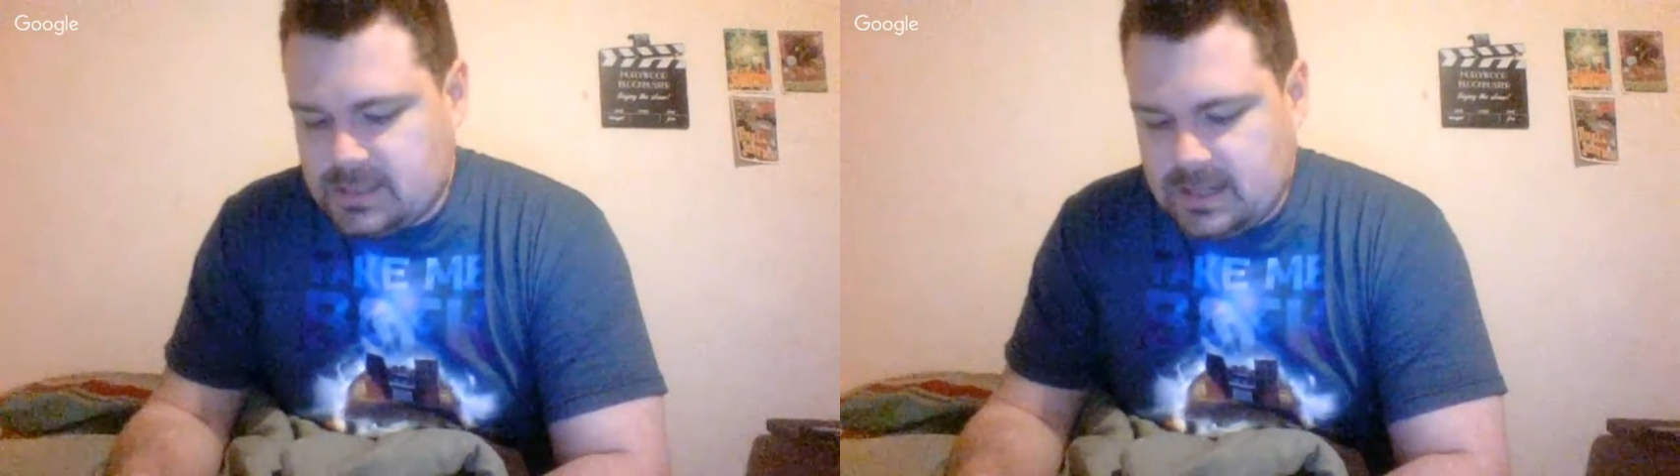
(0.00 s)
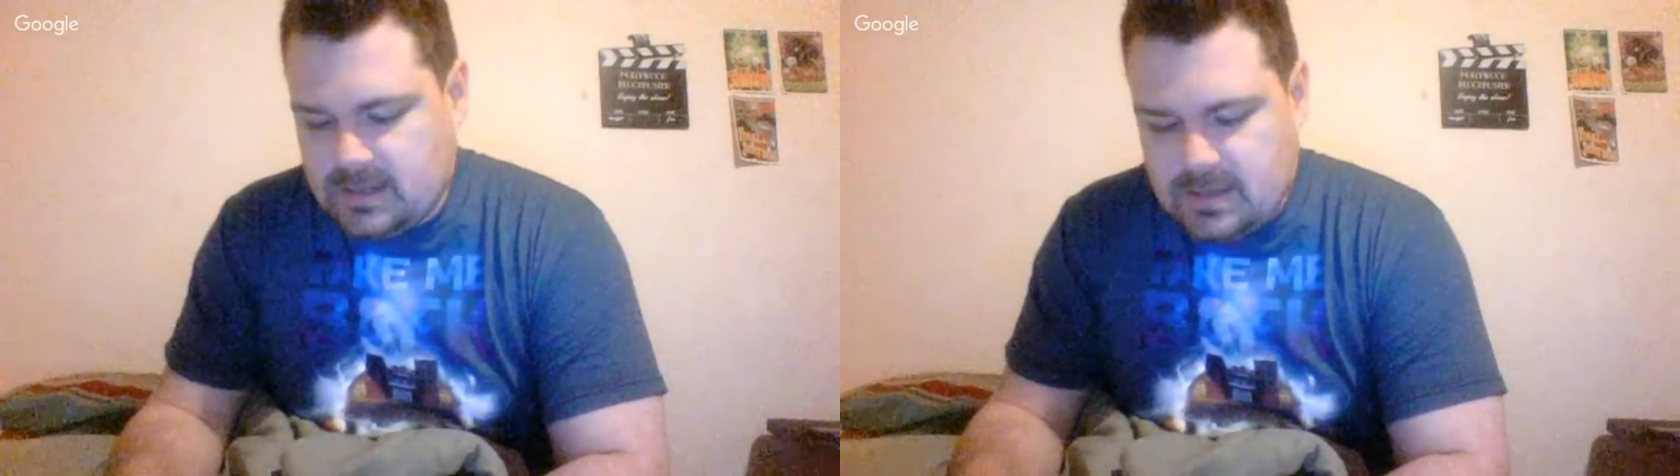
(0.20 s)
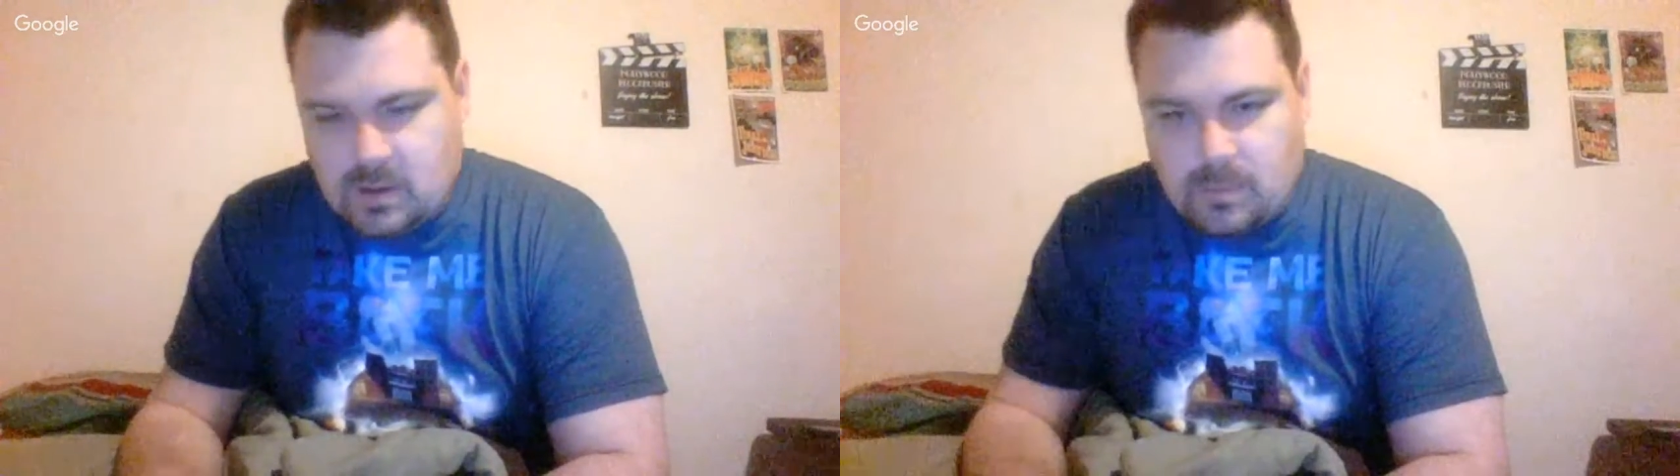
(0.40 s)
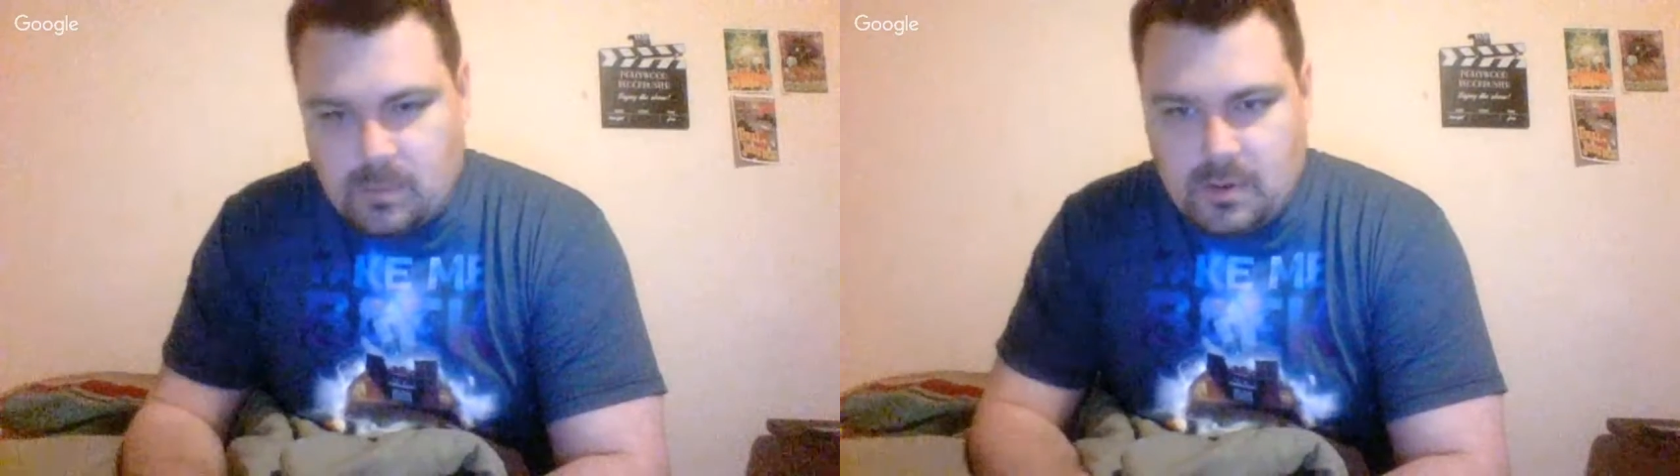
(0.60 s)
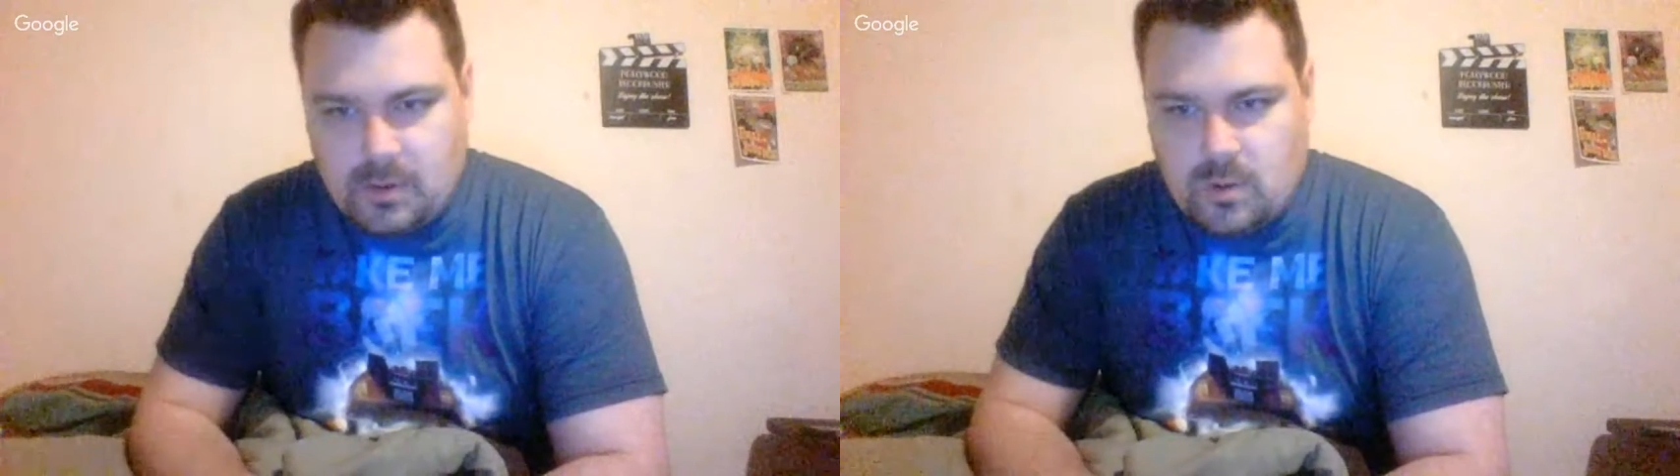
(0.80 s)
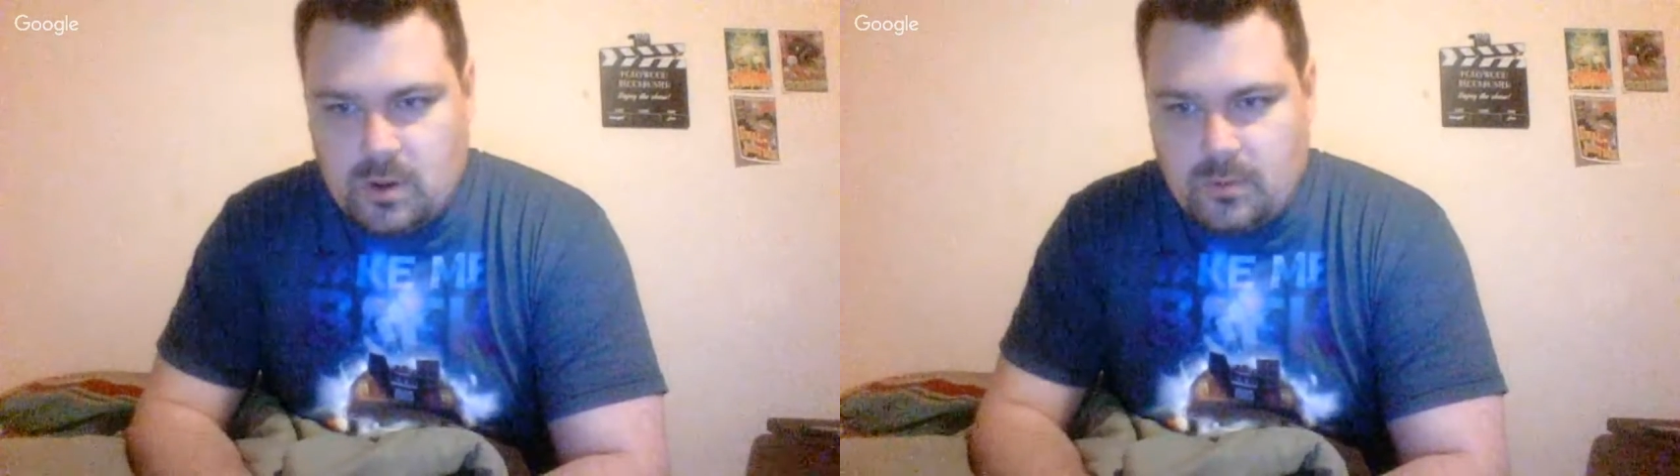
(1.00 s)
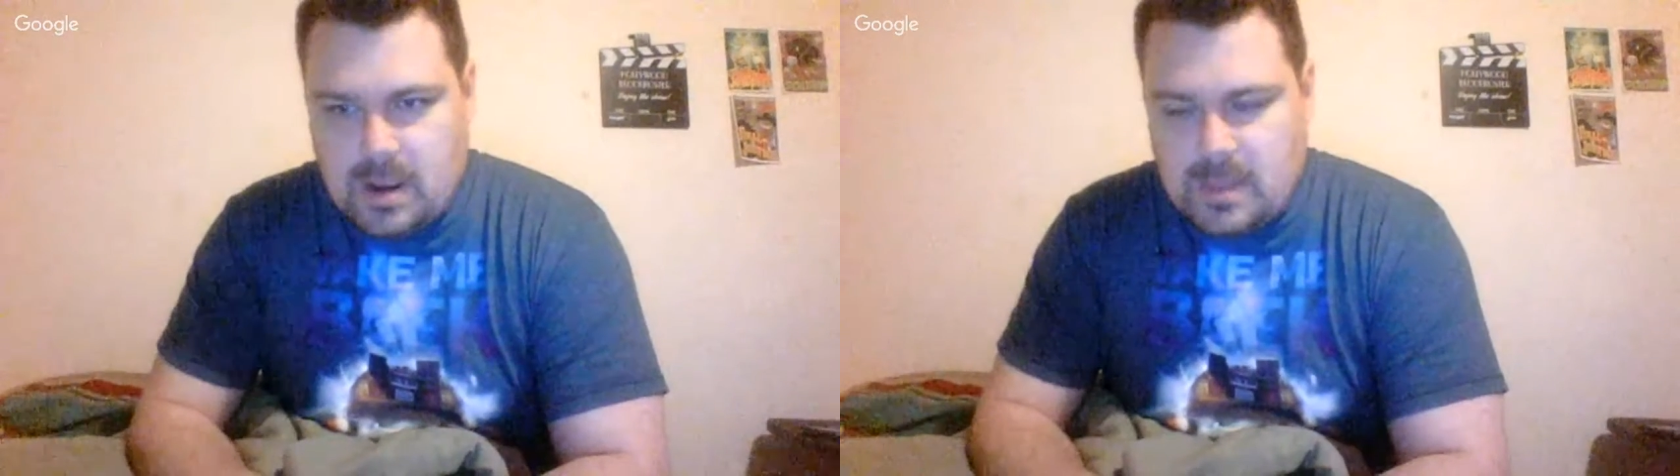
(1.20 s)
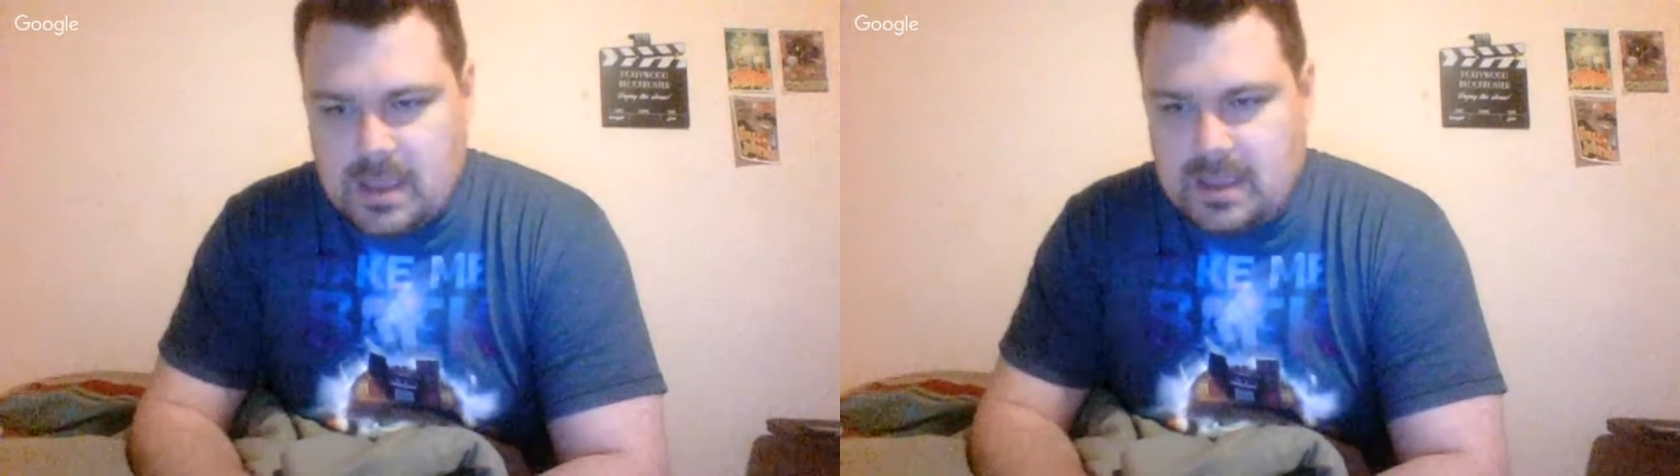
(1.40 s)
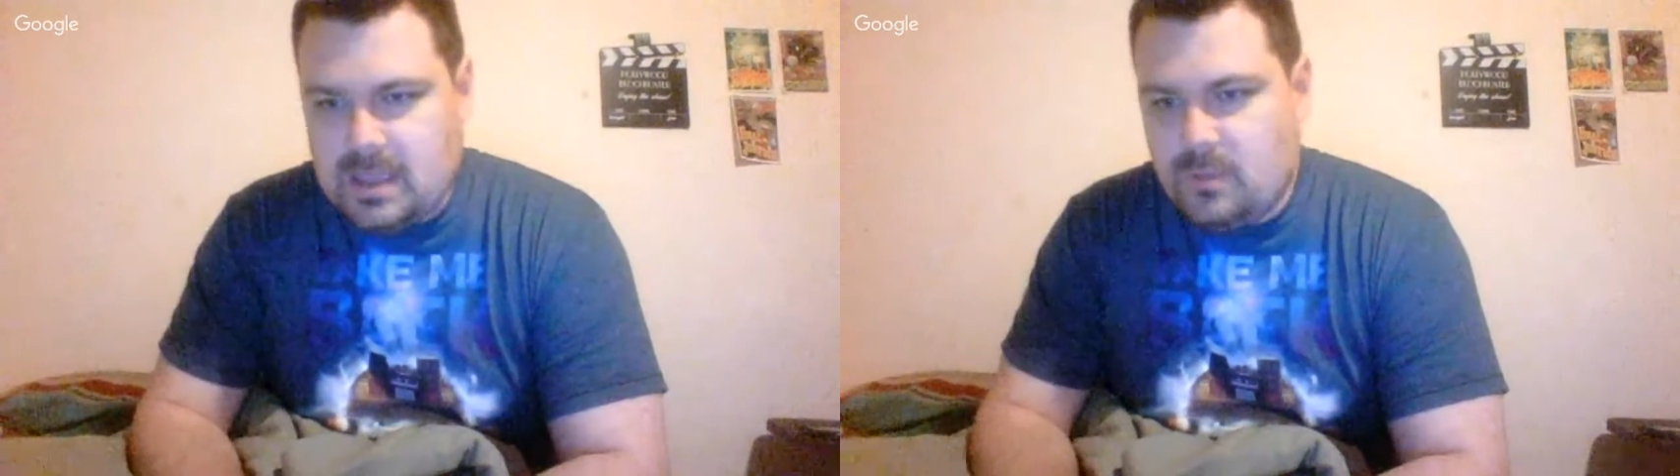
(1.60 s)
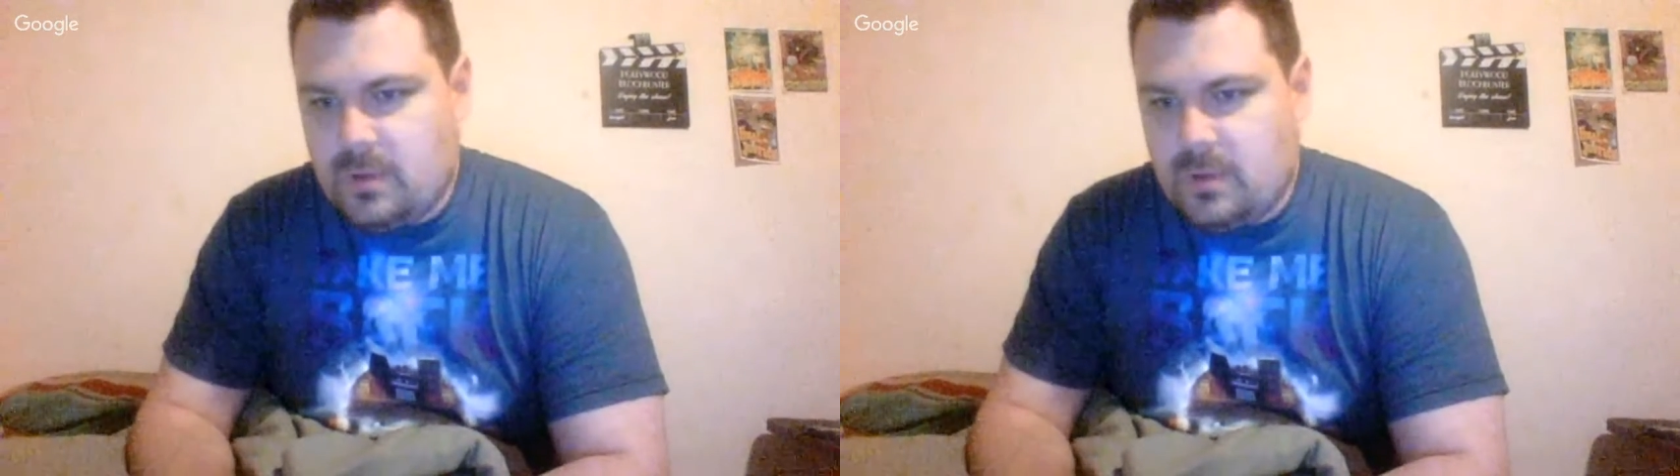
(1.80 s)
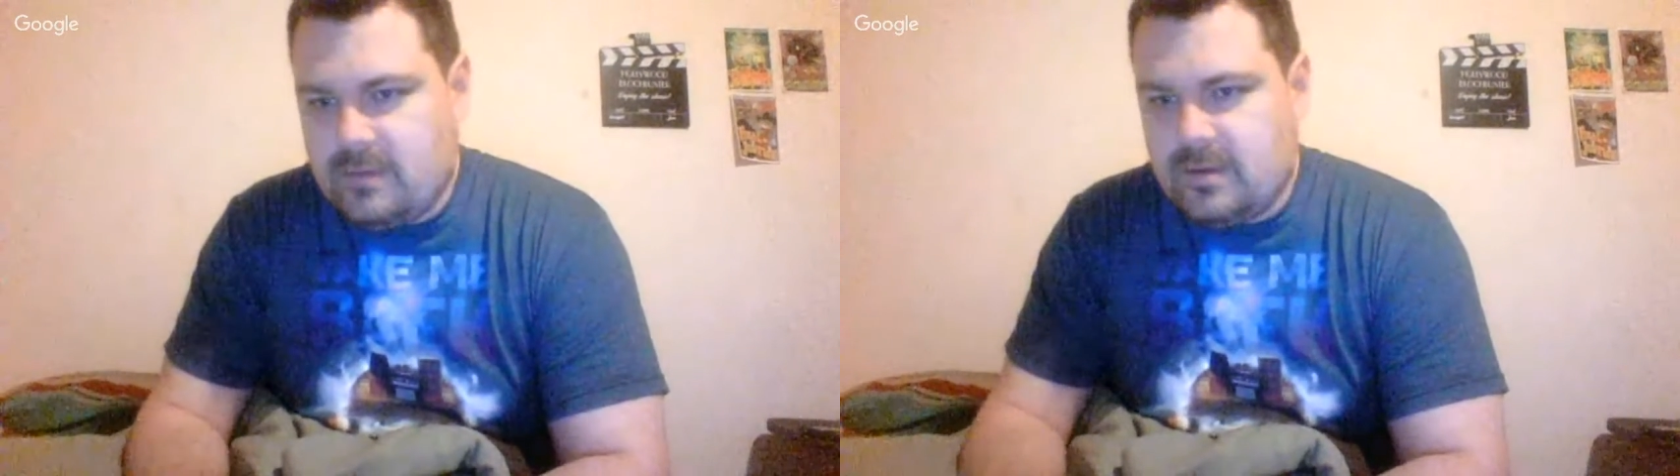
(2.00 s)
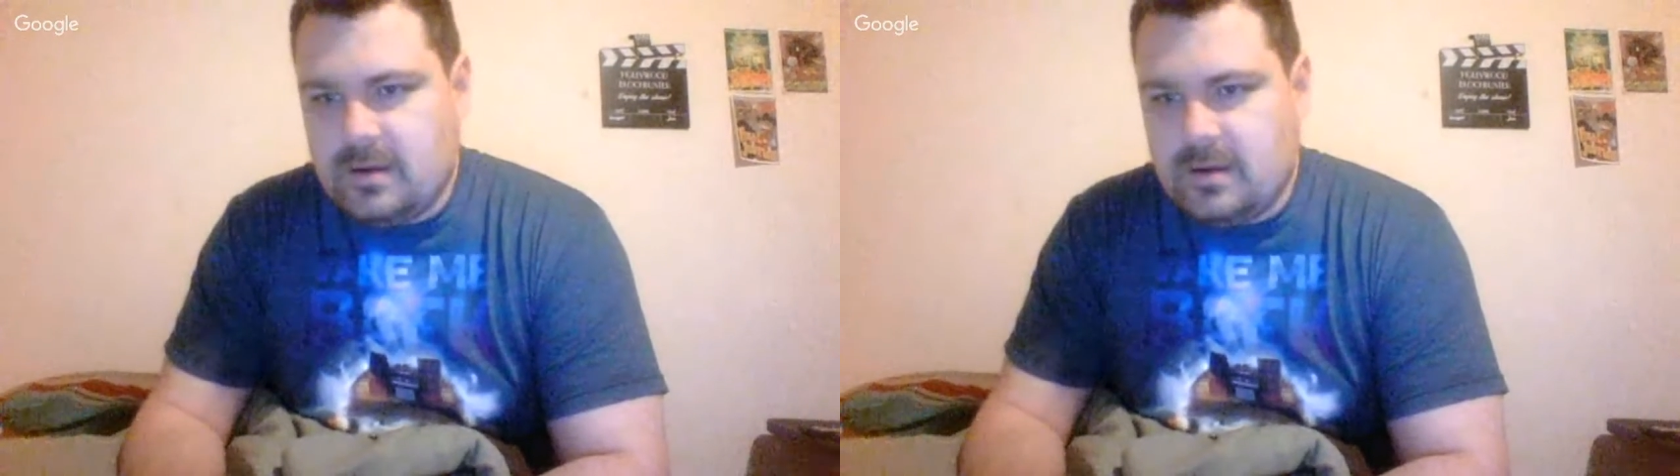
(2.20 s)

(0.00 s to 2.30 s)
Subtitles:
Then I'll probably want right back in whenever he